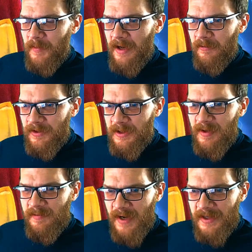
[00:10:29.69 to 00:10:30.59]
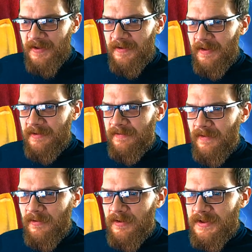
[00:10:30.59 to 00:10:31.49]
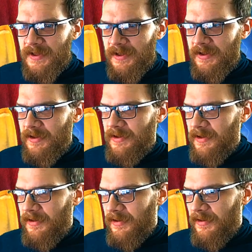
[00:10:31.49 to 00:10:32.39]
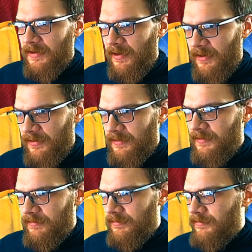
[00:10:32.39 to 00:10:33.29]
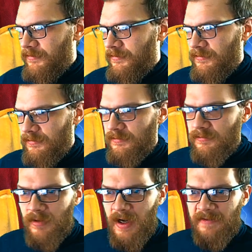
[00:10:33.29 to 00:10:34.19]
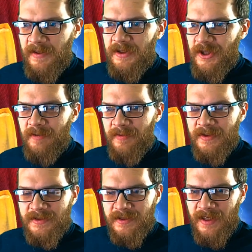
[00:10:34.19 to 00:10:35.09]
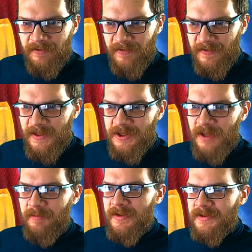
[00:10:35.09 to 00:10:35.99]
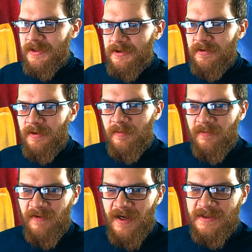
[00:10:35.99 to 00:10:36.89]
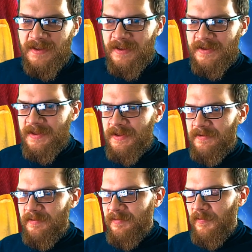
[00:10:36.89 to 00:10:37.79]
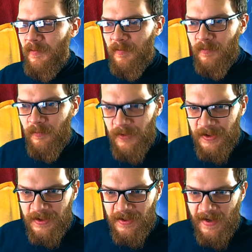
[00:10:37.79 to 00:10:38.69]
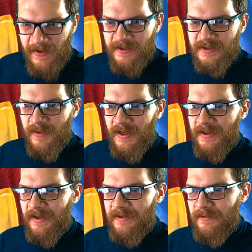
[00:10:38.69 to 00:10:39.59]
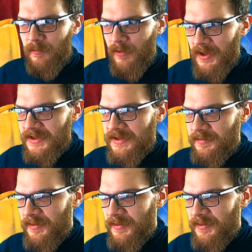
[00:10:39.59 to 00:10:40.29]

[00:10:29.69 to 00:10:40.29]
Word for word: Now, would it be better than focusing on other champions and having three champions that do the fighting instead of bringing Ant-Man and Wasp